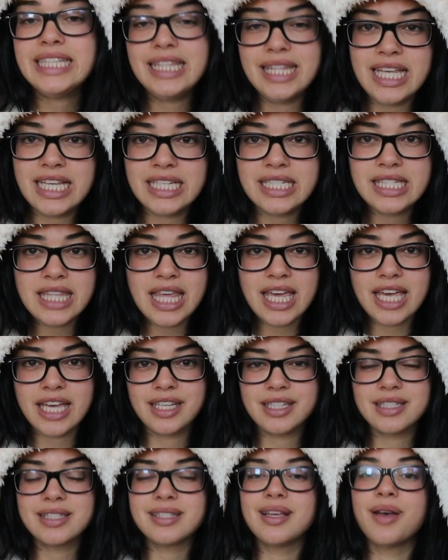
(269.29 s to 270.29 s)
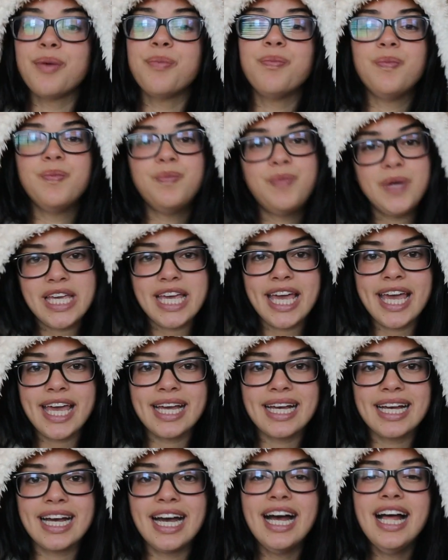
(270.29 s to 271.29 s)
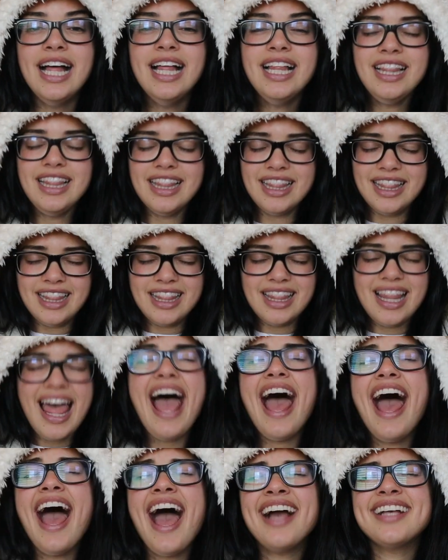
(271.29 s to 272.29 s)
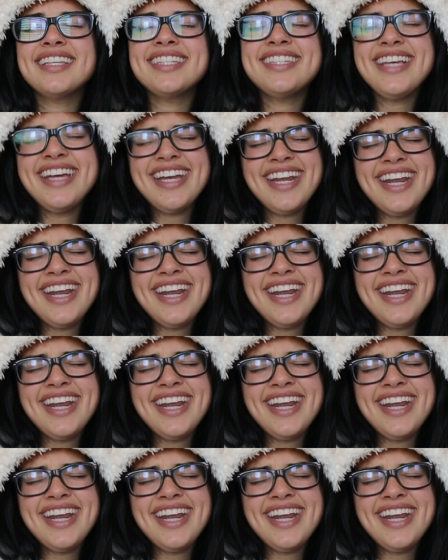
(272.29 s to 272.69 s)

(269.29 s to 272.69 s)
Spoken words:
These things being laxatives.